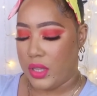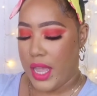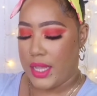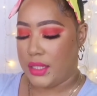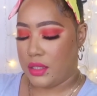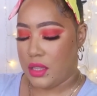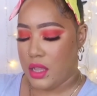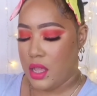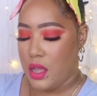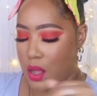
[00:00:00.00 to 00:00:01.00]
yes
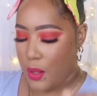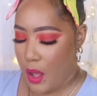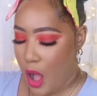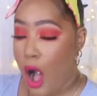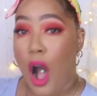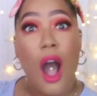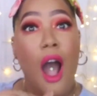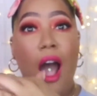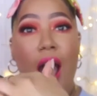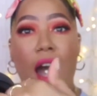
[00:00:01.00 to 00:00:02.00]

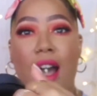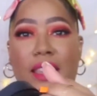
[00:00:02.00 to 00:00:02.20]
oh,